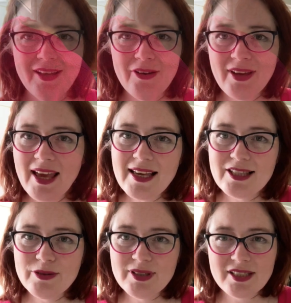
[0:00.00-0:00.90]
Okay,
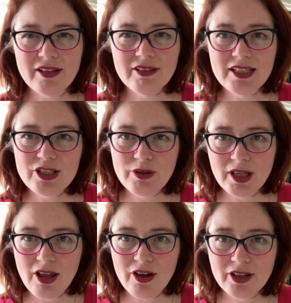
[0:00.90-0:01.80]
so it's currently 2
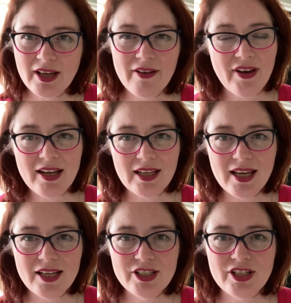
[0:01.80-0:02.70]
o'clock. I've had
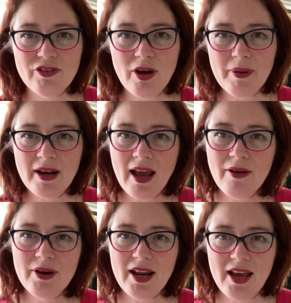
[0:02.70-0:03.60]
lunch. I've got about an
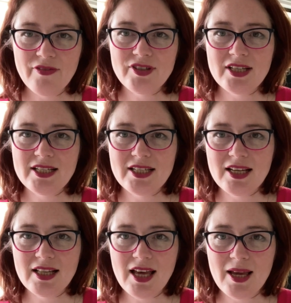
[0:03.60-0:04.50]
hour left
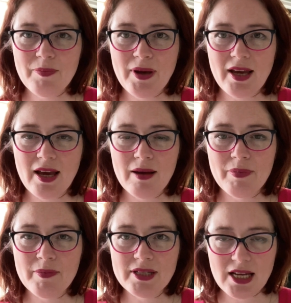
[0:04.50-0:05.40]
until I pick up
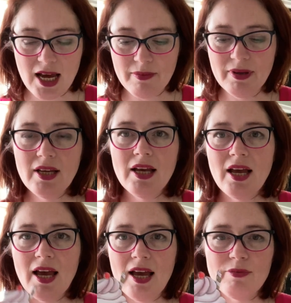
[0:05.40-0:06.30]
Madame.
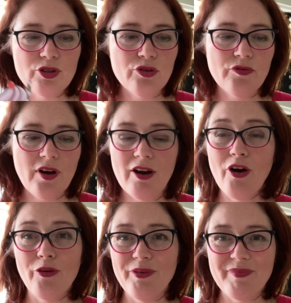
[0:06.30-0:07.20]
So far,
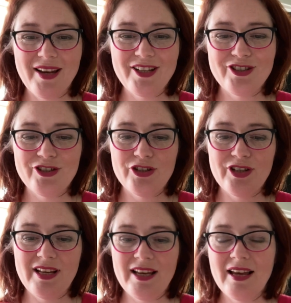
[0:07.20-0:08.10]
all we've managed to
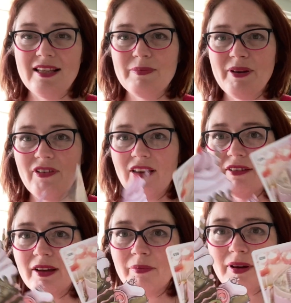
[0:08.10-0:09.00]
do is a bit of
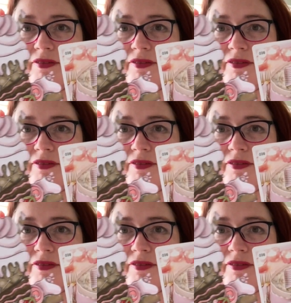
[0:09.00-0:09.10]
colouring, but I'm